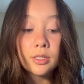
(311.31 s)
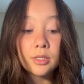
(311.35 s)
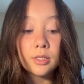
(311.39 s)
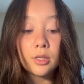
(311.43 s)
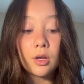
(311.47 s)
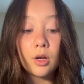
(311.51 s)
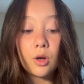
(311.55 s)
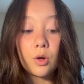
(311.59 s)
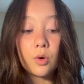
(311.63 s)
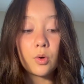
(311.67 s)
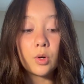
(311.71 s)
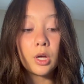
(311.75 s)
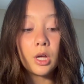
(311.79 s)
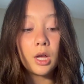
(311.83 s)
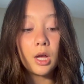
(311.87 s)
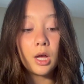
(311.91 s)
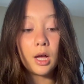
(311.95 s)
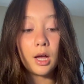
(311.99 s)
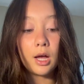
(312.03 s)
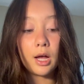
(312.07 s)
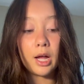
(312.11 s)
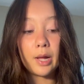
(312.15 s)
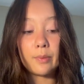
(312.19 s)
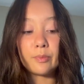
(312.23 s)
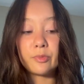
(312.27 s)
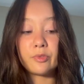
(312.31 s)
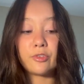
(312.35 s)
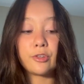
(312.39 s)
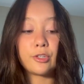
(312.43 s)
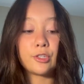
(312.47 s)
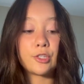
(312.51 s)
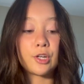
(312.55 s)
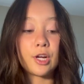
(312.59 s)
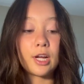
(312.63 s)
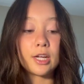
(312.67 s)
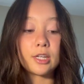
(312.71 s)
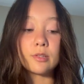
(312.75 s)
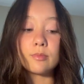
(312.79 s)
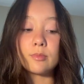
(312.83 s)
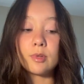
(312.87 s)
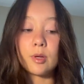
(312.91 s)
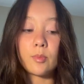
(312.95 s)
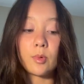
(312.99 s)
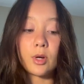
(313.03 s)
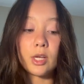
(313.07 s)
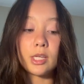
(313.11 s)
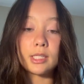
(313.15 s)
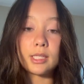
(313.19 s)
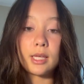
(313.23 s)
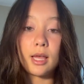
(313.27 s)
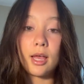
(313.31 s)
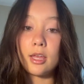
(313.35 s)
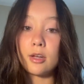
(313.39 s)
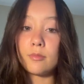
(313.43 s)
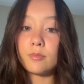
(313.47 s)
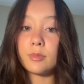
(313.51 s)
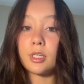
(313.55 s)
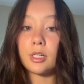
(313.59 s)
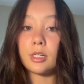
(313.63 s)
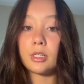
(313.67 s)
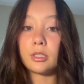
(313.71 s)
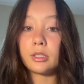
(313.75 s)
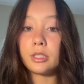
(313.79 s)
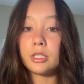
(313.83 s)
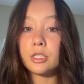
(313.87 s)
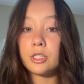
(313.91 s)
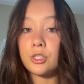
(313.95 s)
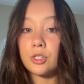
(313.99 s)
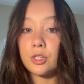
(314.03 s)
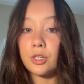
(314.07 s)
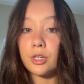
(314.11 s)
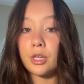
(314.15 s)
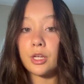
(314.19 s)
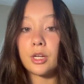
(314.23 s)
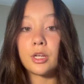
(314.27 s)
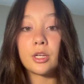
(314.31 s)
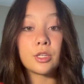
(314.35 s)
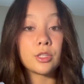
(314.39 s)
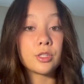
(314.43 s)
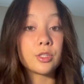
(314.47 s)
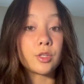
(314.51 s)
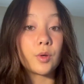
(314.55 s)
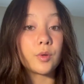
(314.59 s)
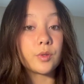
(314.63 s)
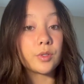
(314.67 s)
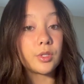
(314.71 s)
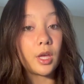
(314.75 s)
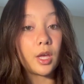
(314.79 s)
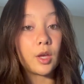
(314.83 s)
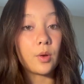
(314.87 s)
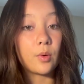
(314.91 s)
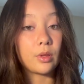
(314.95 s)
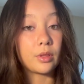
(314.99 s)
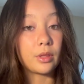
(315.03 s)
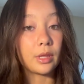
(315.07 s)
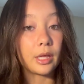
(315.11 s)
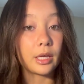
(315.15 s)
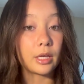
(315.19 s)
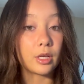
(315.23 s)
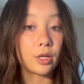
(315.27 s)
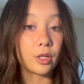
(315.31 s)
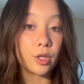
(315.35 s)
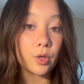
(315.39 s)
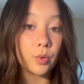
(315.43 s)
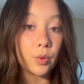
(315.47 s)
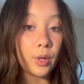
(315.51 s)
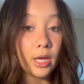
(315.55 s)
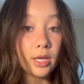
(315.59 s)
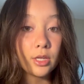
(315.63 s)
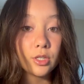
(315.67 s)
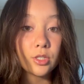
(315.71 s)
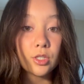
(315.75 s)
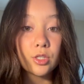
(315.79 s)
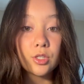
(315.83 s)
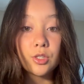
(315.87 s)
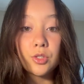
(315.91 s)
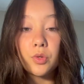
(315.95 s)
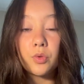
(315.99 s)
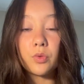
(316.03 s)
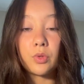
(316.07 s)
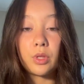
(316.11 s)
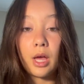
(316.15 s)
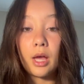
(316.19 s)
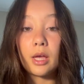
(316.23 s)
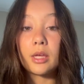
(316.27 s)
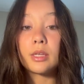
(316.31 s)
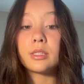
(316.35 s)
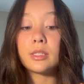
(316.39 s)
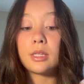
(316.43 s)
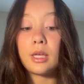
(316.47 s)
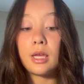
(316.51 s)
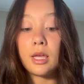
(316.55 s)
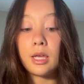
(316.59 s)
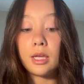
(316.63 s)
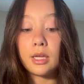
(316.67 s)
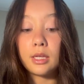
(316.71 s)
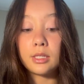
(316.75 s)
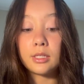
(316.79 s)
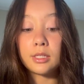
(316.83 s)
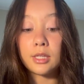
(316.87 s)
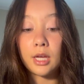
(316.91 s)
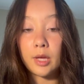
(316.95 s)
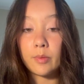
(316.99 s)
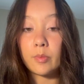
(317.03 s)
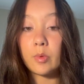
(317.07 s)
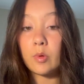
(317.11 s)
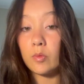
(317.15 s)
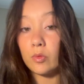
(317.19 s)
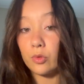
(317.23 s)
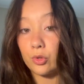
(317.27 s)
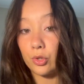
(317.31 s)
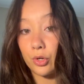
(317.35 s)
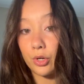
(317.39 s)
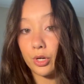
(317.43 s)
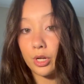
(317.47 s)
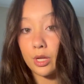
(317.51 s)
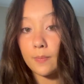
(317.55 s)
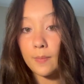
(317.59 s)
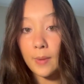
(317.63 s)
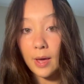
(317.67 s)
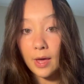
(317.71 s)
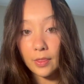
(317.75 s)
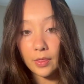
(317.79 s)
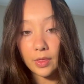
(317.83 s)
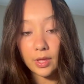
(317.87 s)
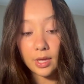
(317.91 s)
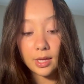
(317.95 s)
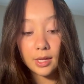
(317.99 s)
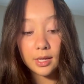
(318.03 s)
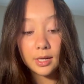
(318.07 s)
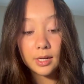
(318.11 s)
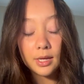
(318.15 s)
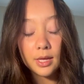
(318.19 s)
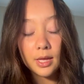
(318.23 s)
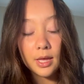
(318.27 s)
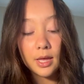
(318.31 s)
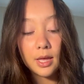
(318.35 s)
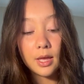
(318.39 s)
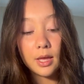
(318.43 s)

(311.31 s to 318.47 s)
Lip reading: So if you're trying to memorize items on a list, you're going to associate with like a location. So that is a type of learning method.